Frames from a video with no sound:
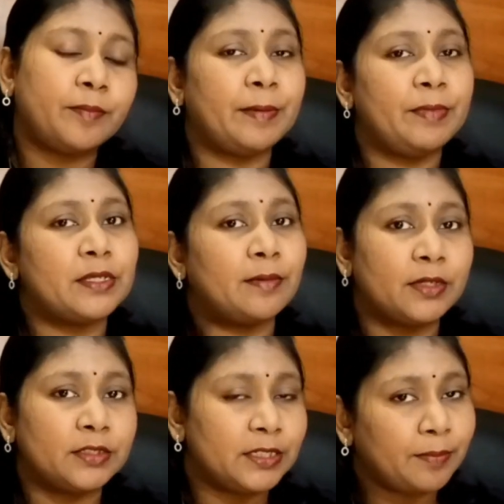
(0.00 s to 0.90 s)
maybe some
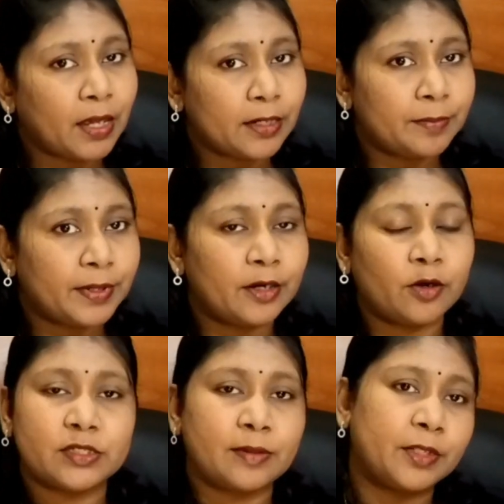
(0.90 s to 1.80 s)
other department
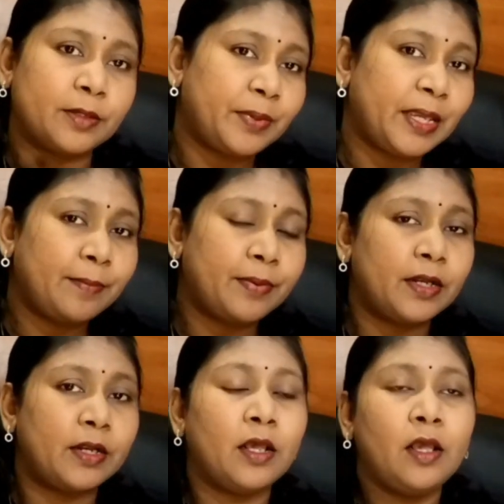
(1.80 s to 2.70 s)
or some other
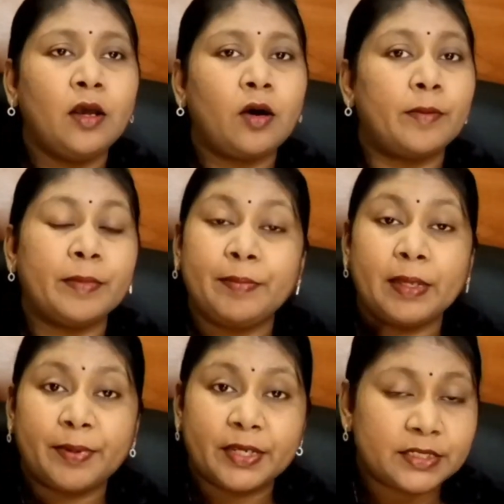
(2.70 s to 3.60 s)
people, or maybe
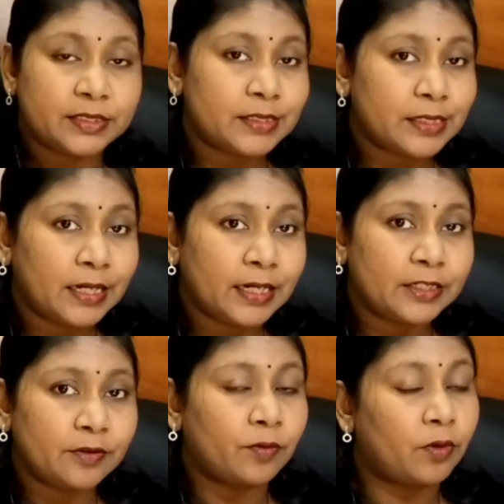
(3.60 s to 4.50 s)
a patient's
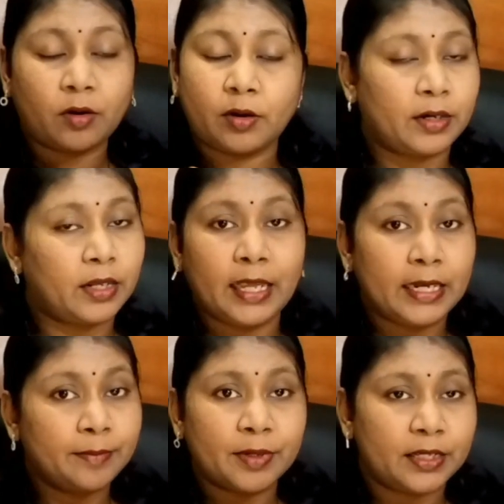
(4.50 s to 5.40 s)
relative, or
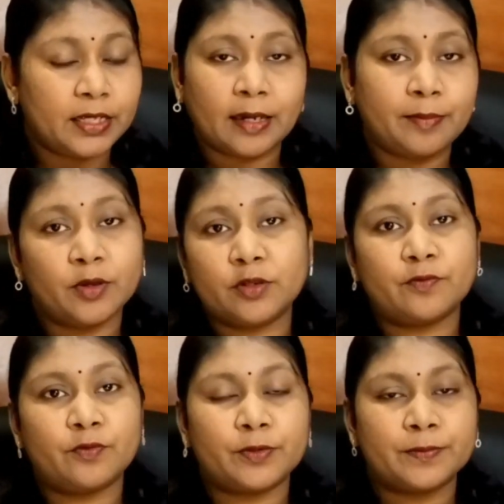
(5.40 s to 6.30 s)
anybody can be on the
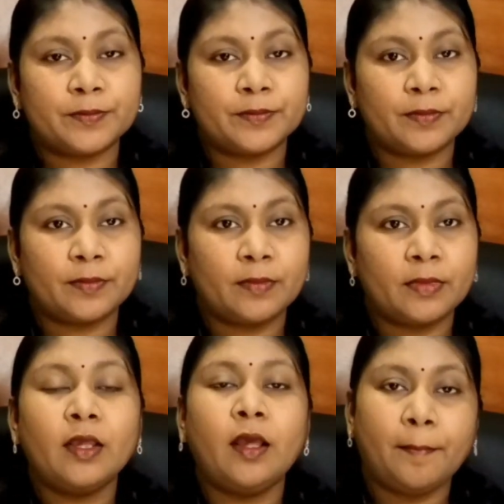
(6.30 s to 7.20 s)
phone.
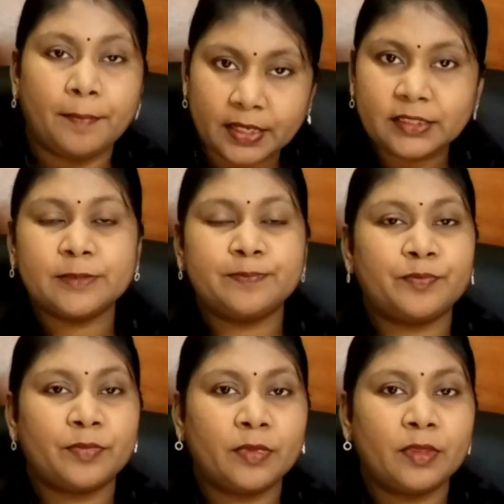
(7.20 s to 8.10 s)
But
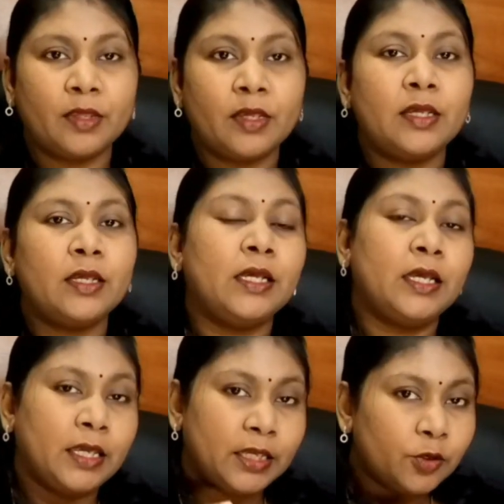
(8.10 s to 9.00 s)

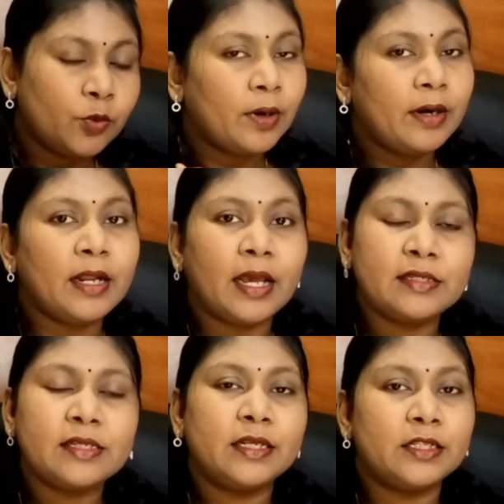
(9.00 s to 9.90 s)
you are
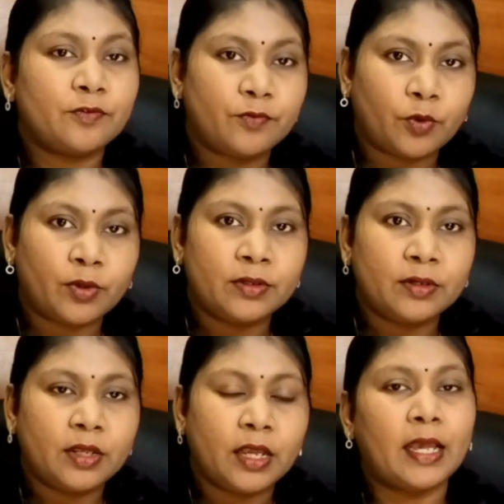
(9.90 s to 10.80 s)
answering the phone
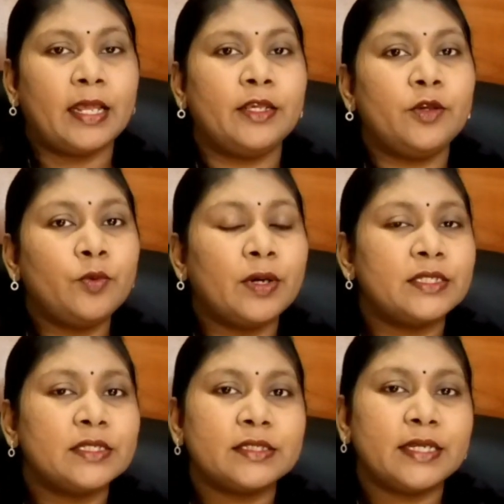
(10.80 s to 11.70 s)
and you are
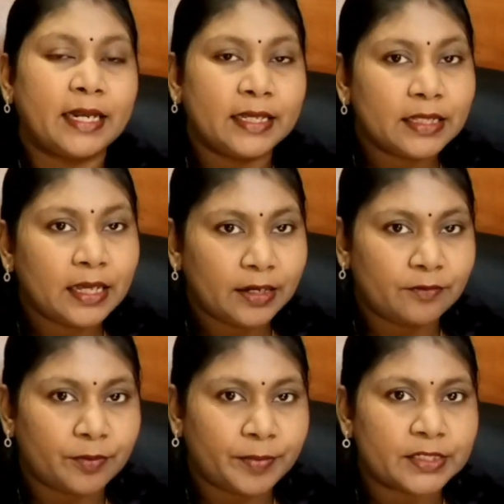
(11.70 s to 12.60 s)
just getting the
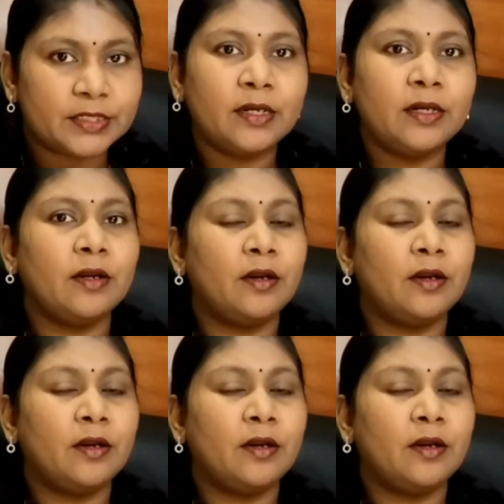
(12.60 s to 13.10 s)
information